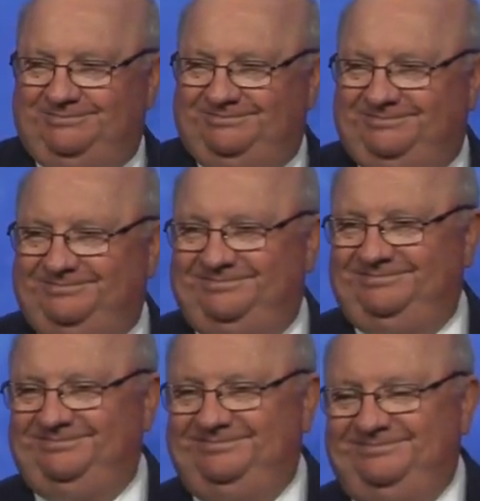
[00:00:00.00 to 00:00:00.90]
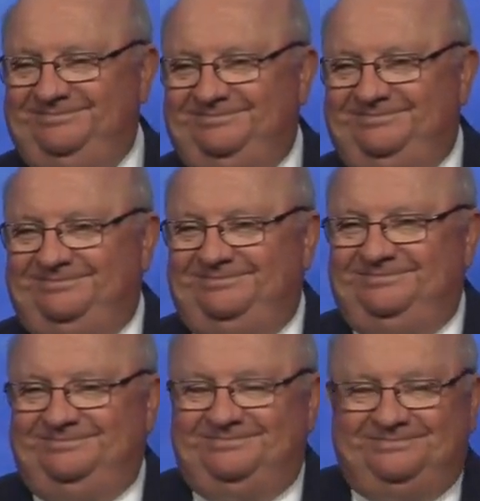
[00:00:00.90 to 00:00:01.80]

[no speech]